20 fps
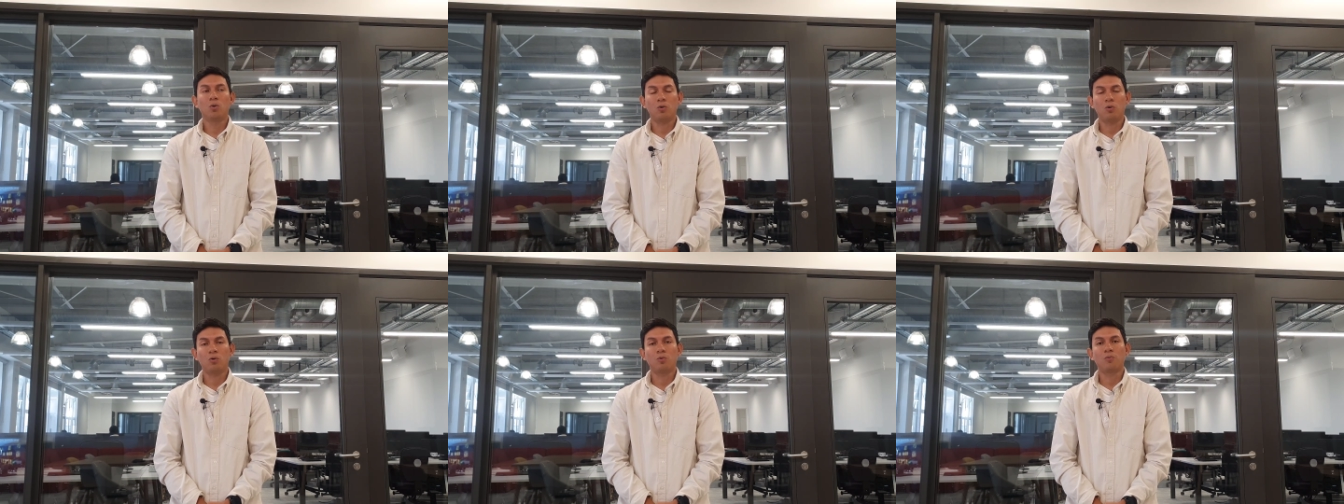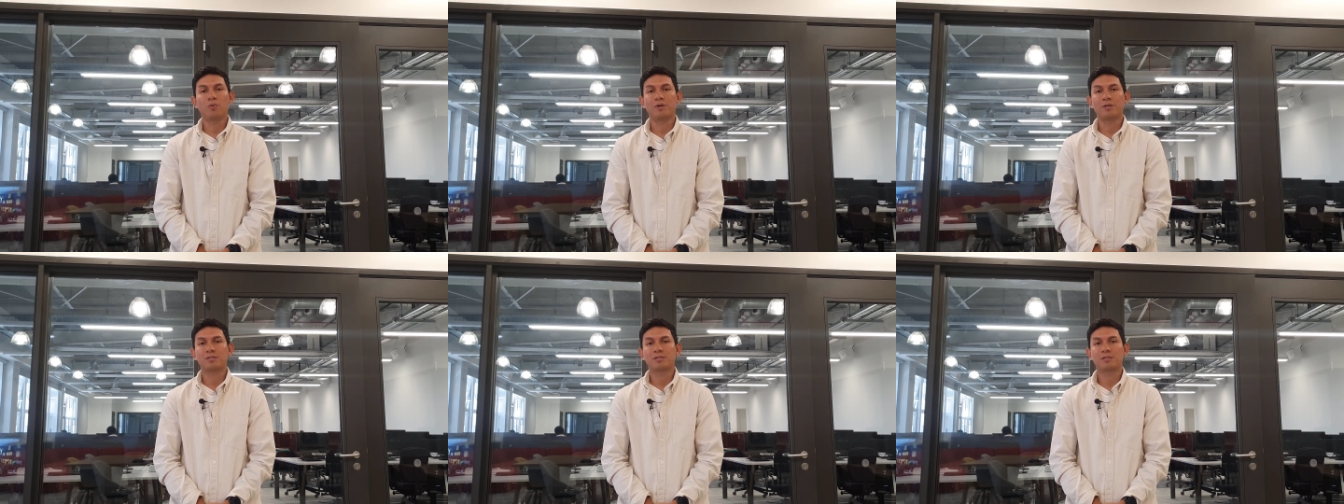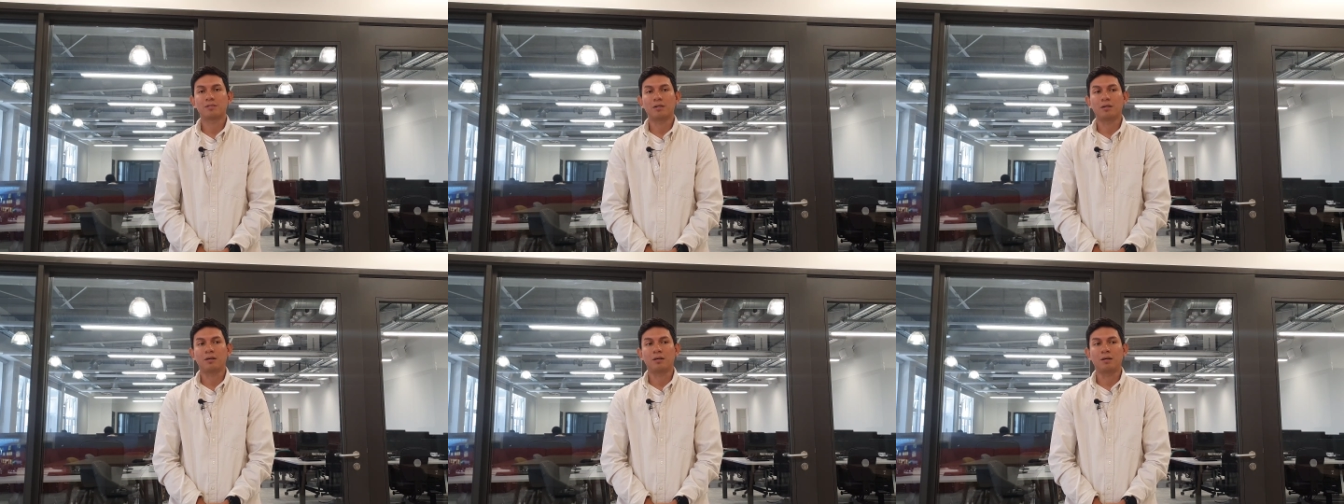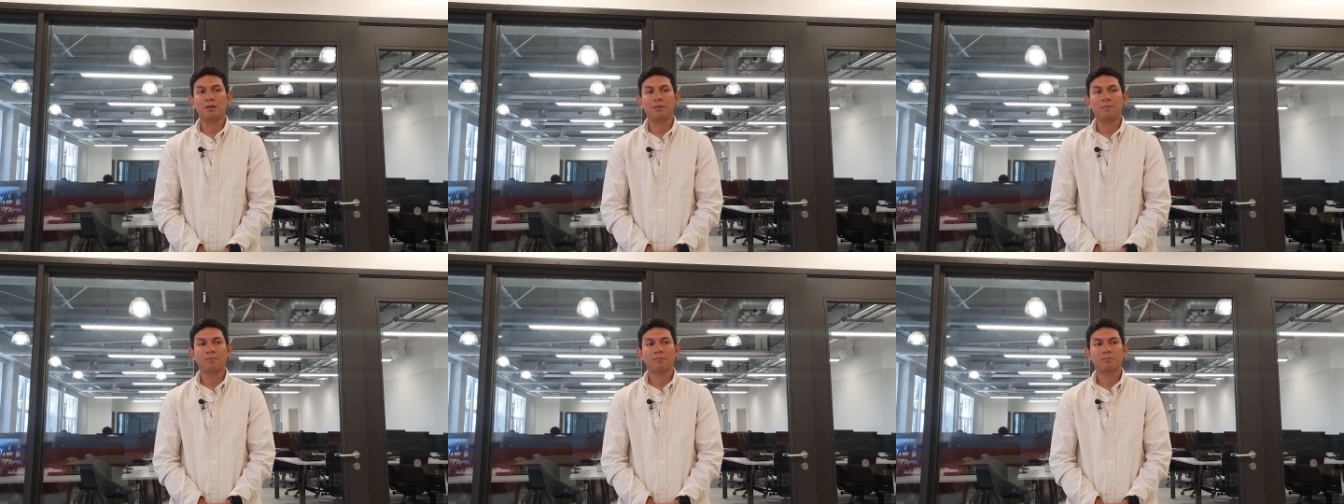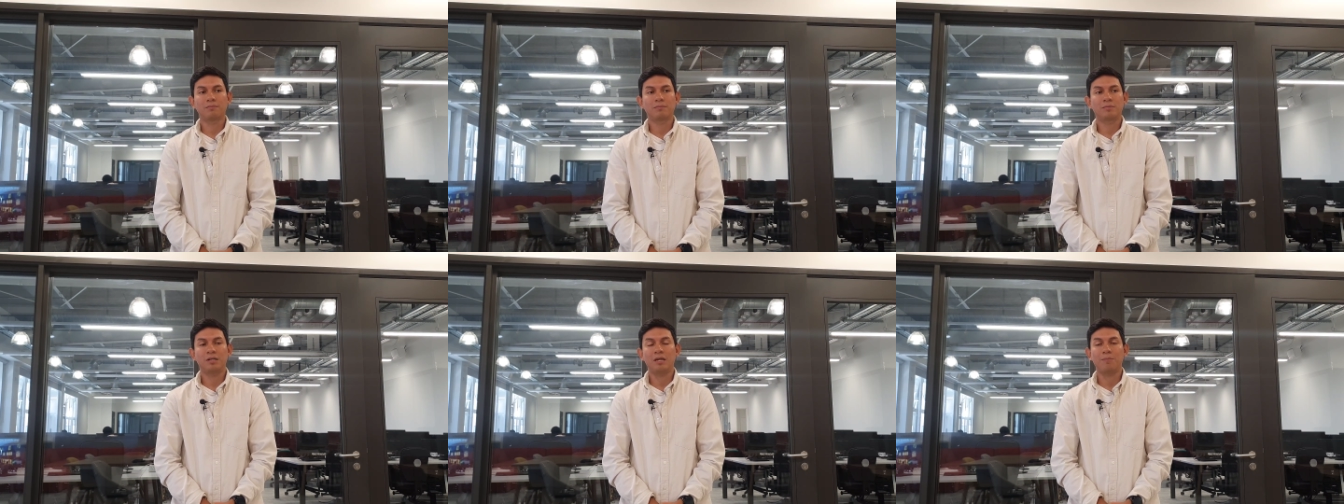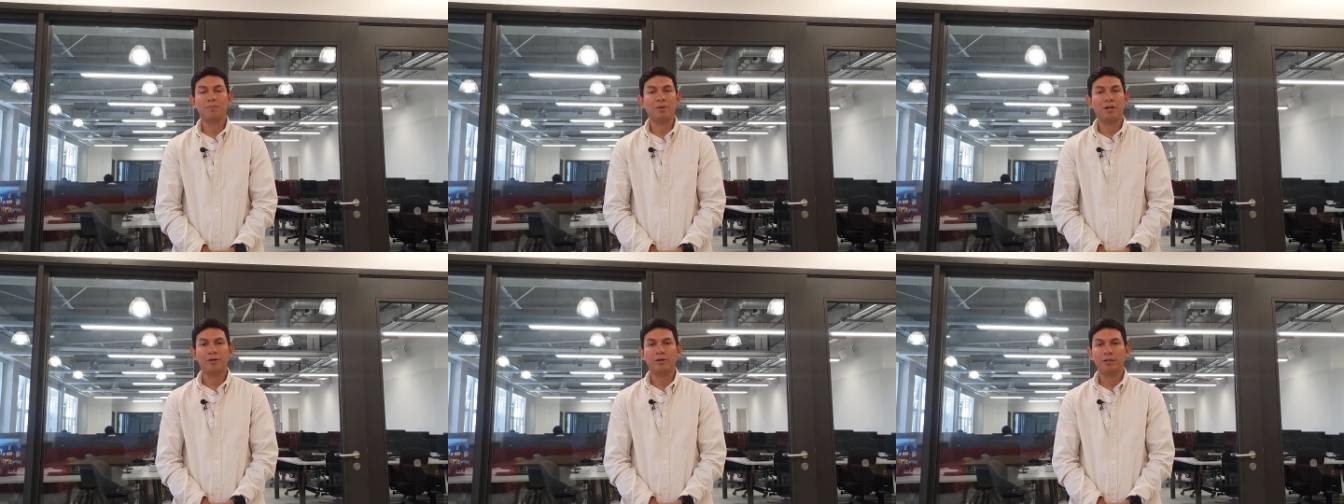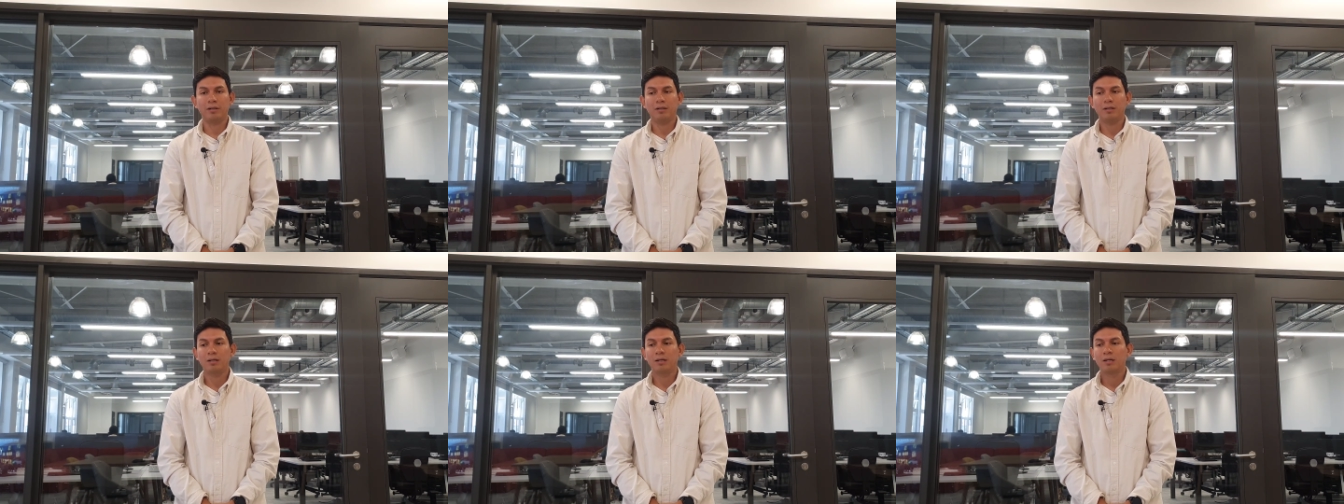always uh, keep
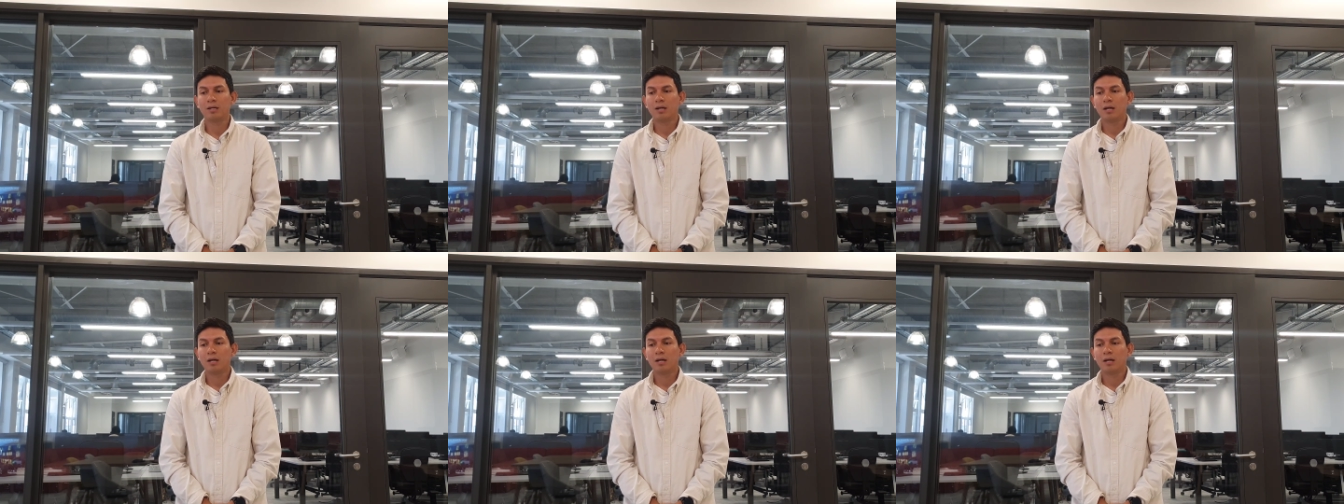learning.